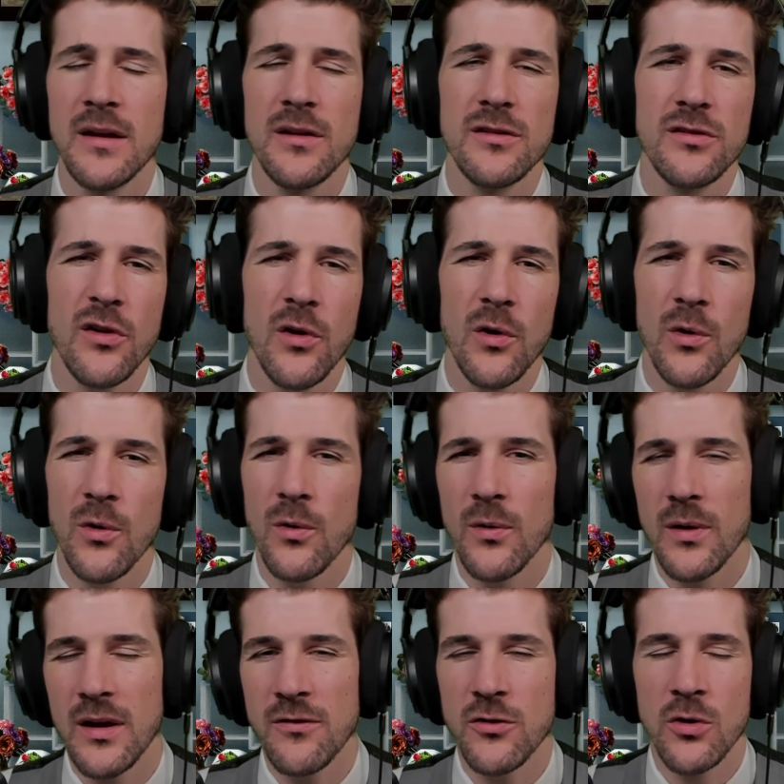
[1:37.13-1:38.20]
So
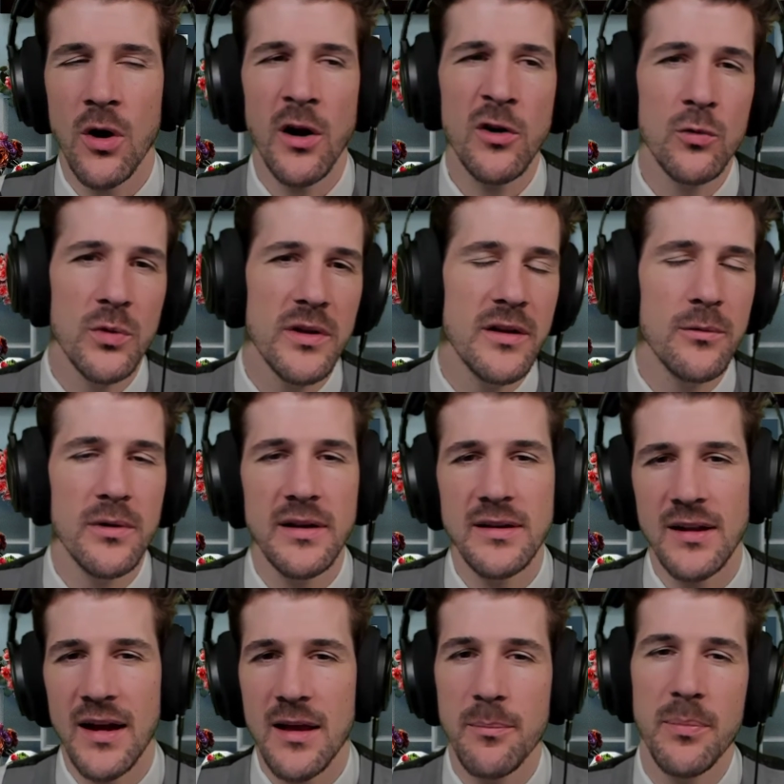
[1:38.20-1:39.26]
if you're on a really, really
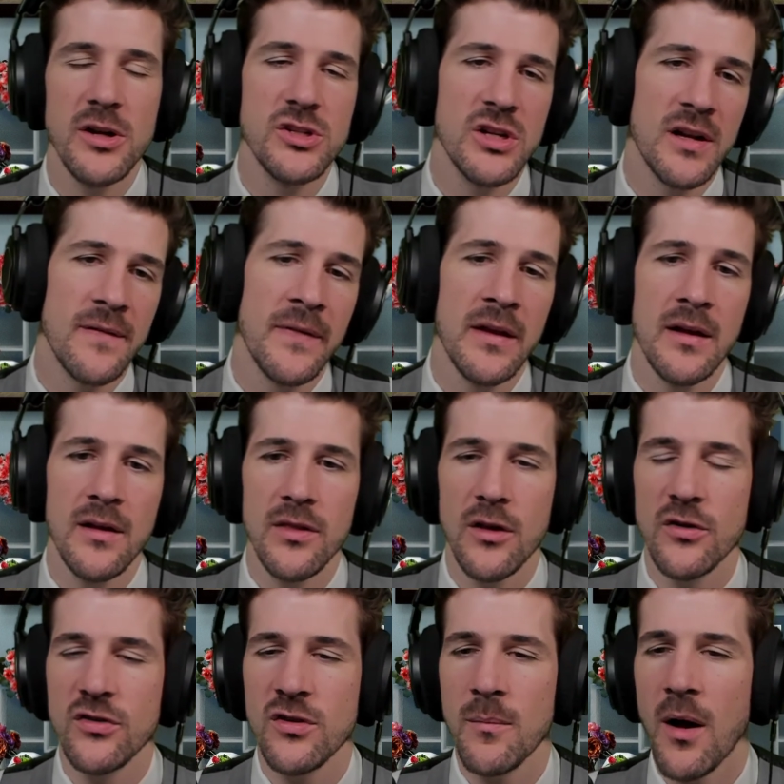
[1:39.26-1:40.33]
tight budget,
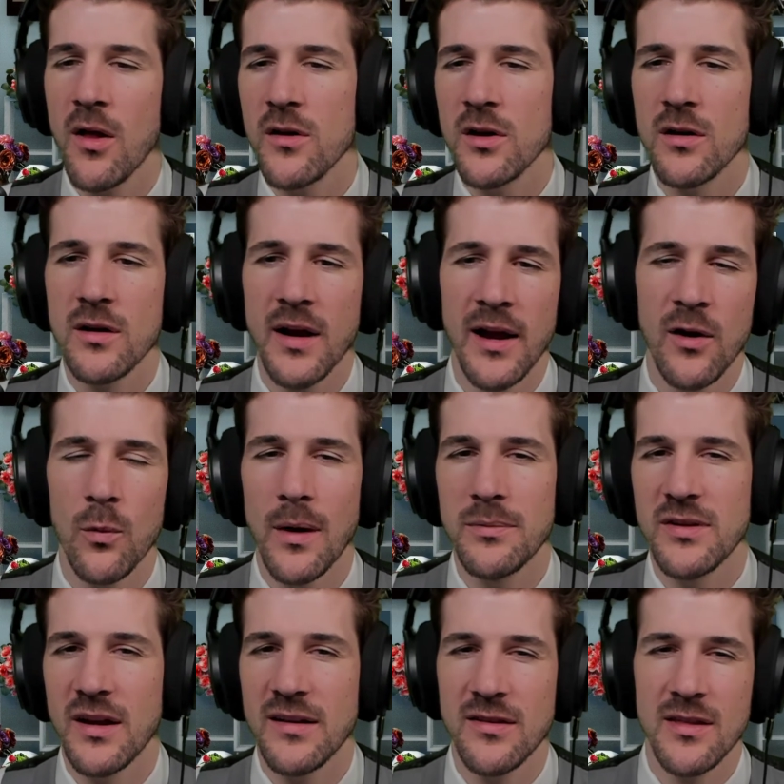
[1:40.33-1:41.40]
there's some other kind of
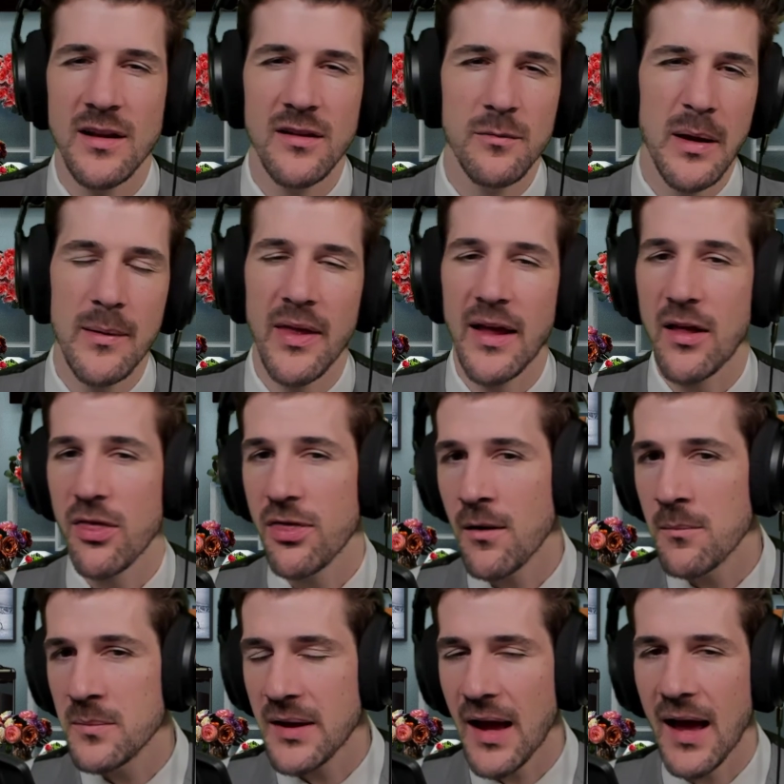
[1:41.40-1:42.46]
websites, things maybe like
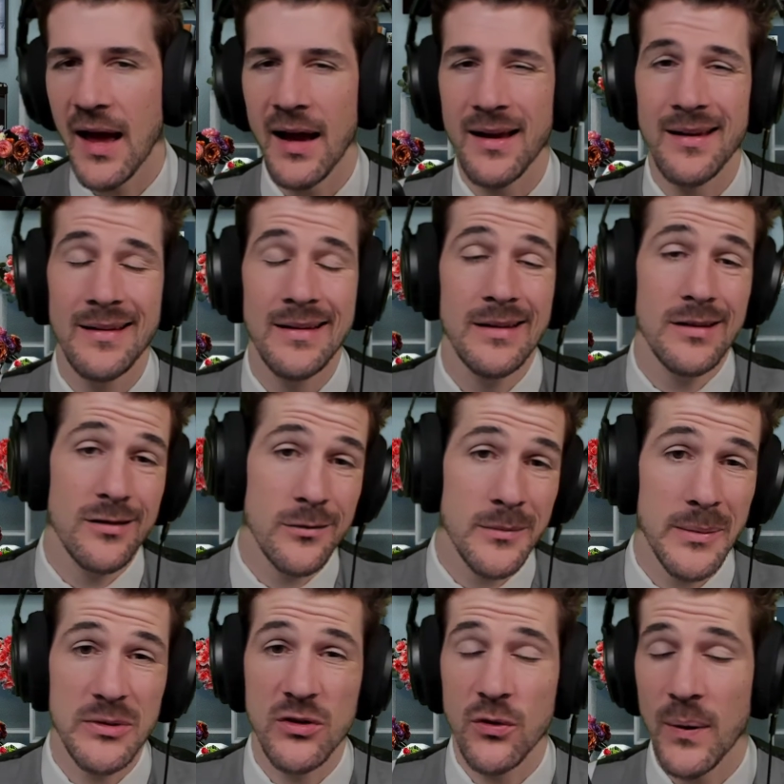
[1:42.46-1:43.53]
Thumbtack,
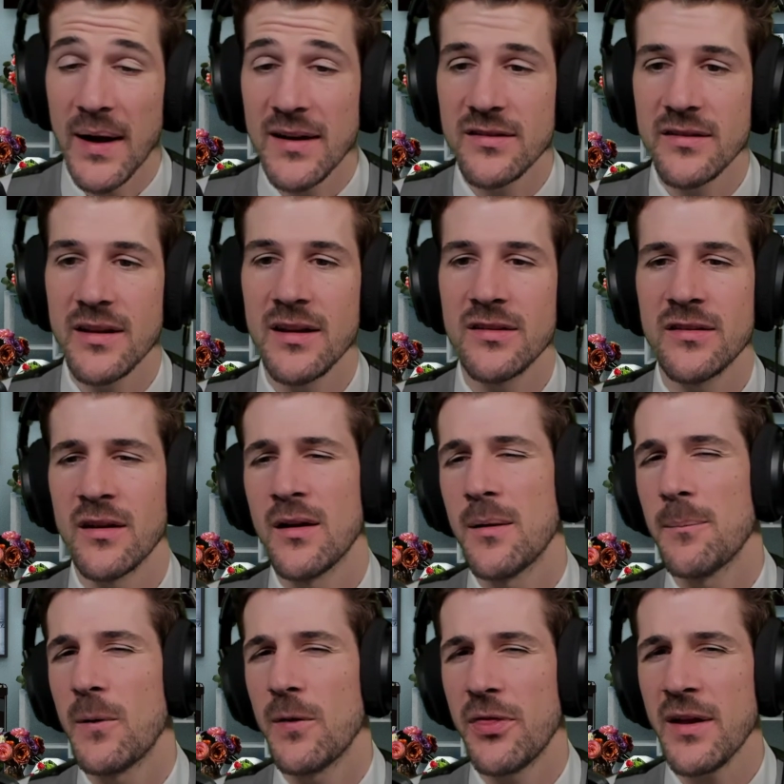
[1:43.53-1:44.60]
sometimes Craigslist,
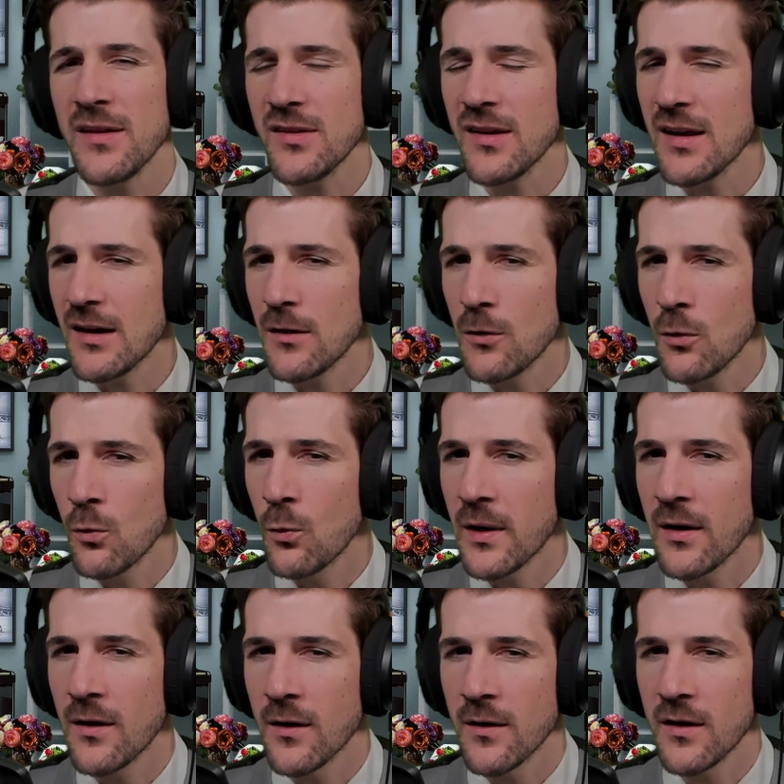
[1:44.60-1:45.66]
but things can get a little
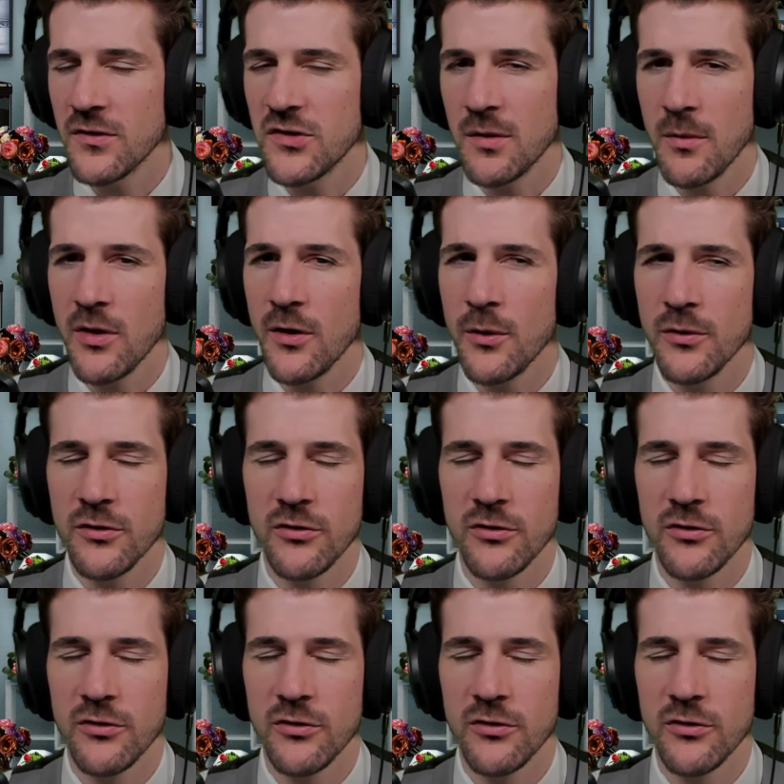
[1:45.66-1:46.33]
weird on some of those.